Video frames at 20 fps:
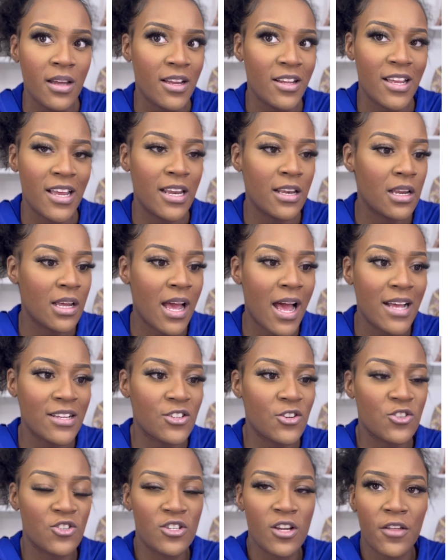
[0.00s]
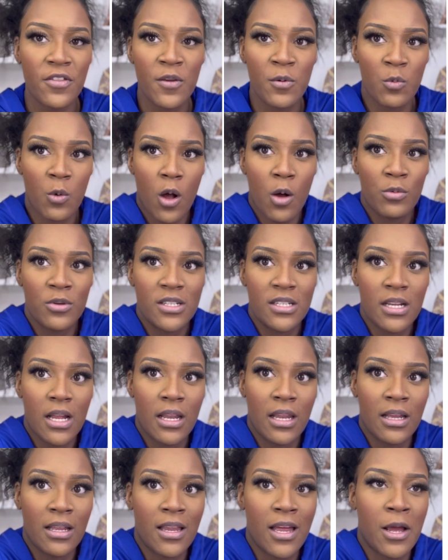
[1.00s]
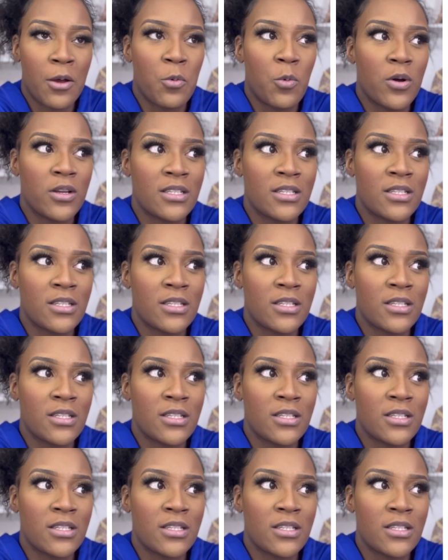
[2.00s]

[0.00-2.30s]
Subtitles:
And guys, there's nothing wrong with selling like one